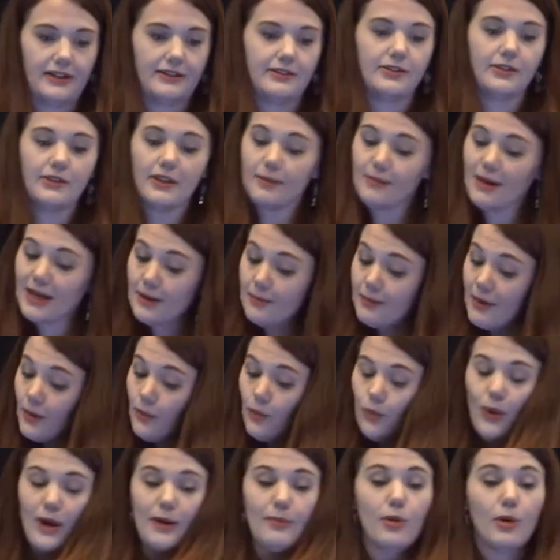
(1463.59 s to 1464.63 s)
So they make
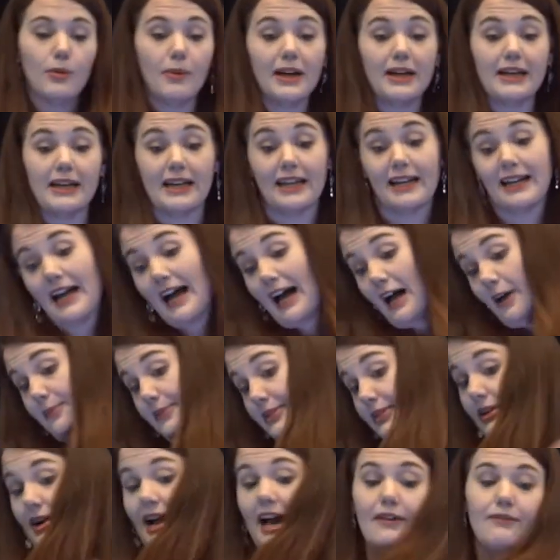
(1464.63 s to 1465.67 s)
way more money, and it helps
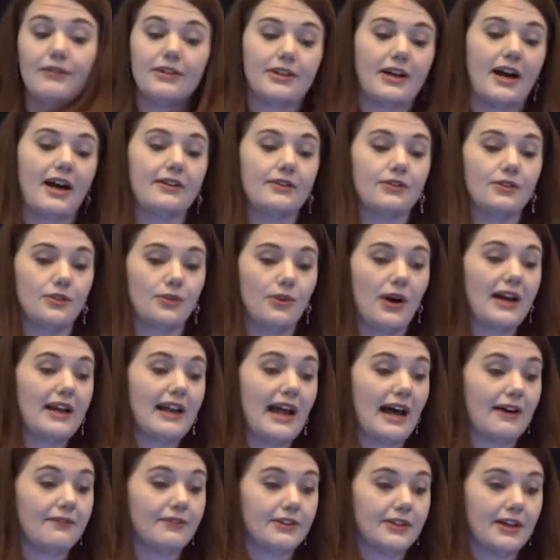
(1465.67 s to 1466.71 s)
their advertisers, right?
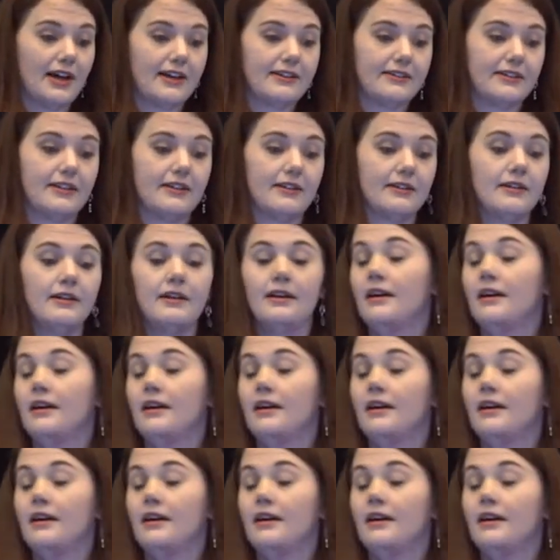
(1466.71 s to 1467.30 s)
Advertising,